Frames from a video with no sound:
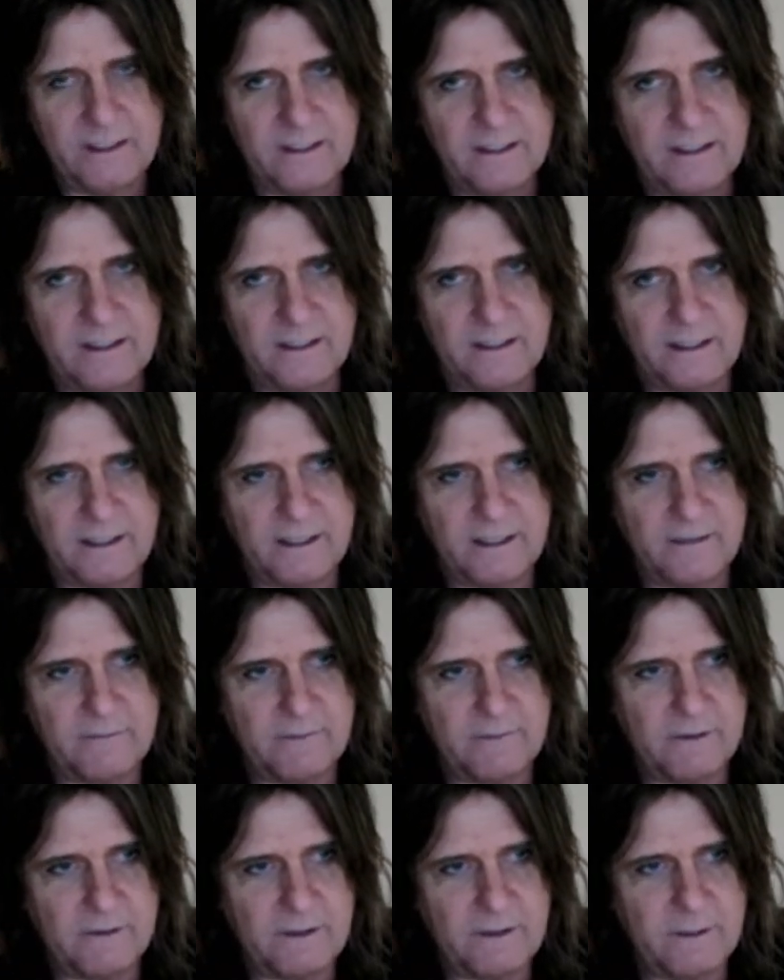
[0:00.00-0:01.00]

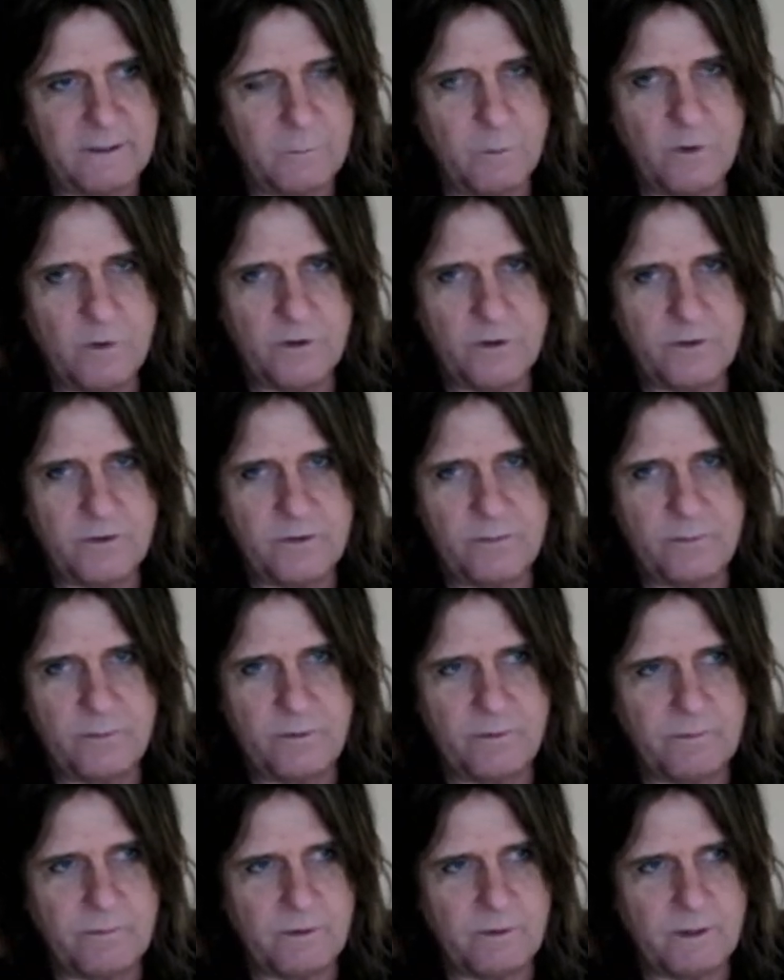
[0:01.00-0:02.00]
And
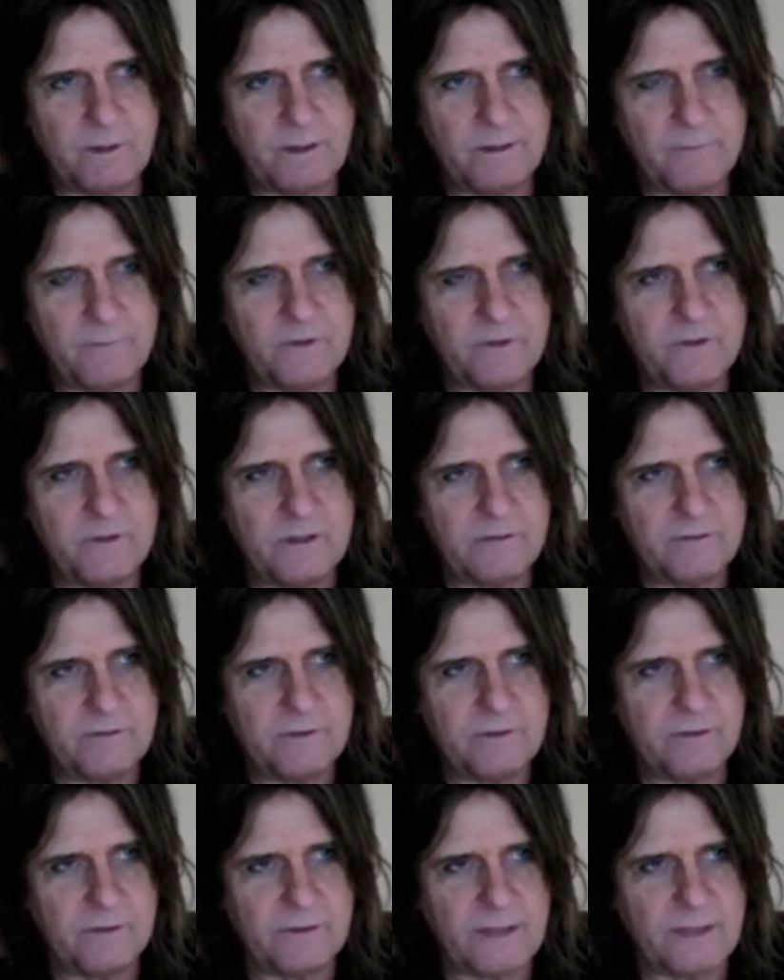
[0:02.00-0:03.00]
it was
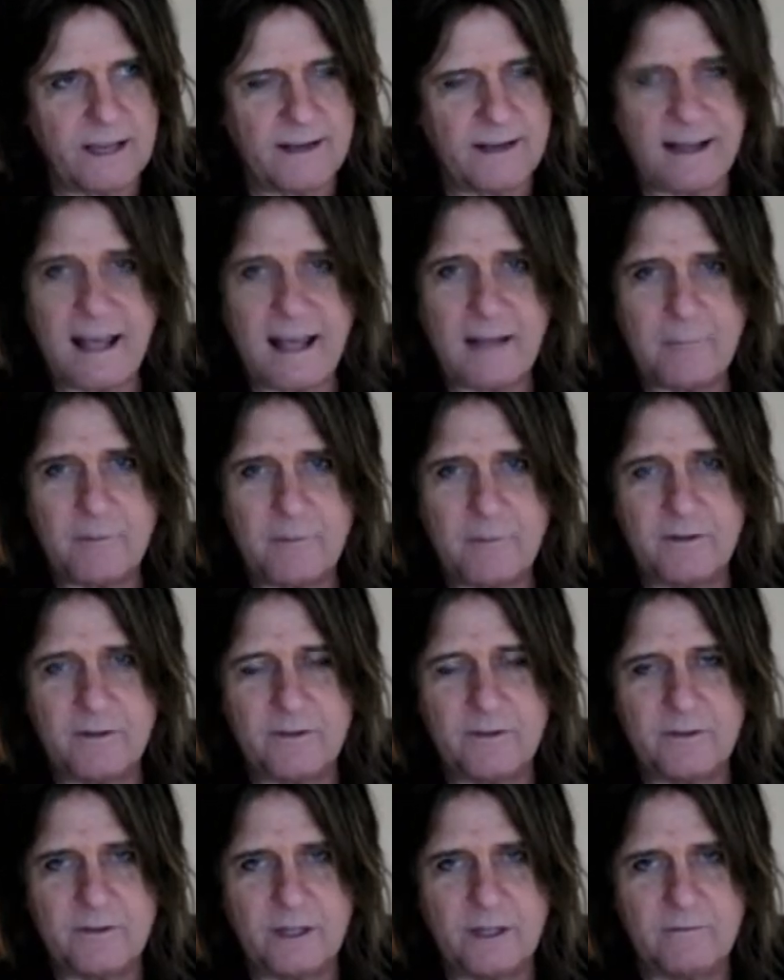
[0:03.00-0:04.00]
different
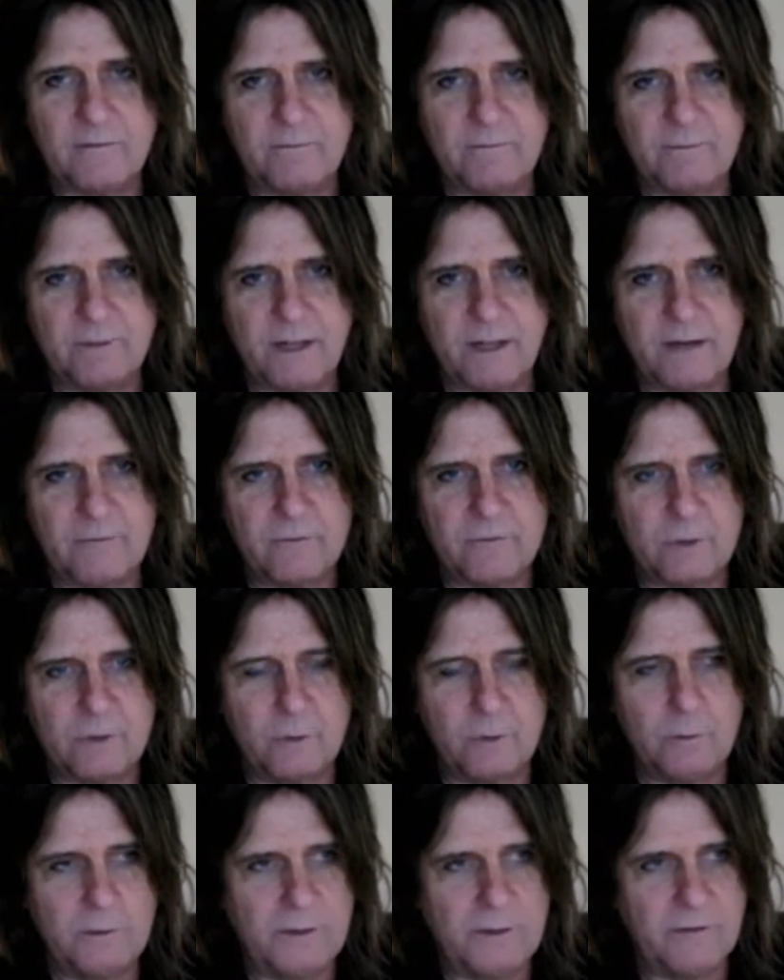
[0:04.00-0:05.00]
dynamics that
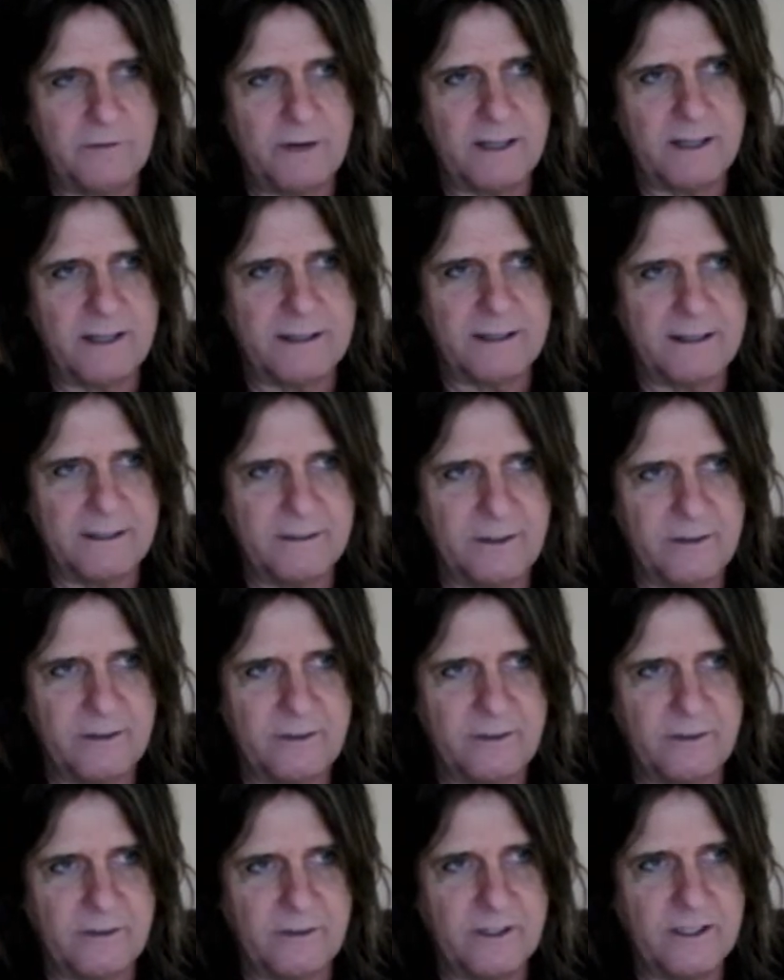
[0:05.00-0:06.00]
ruled the record
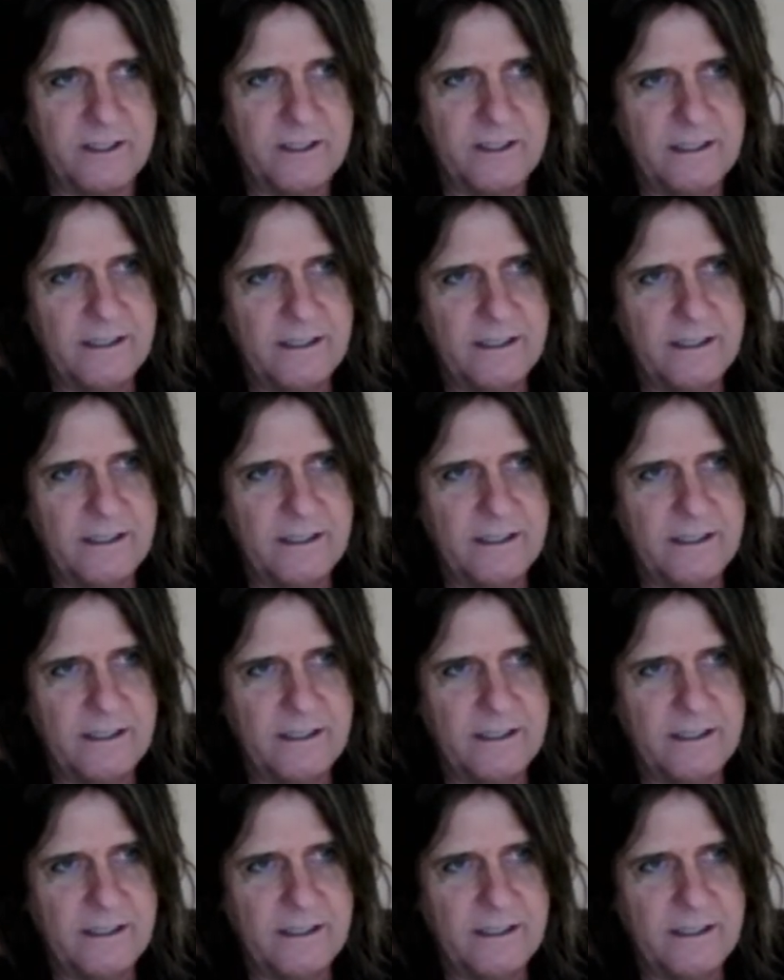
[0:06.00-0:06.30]
industry.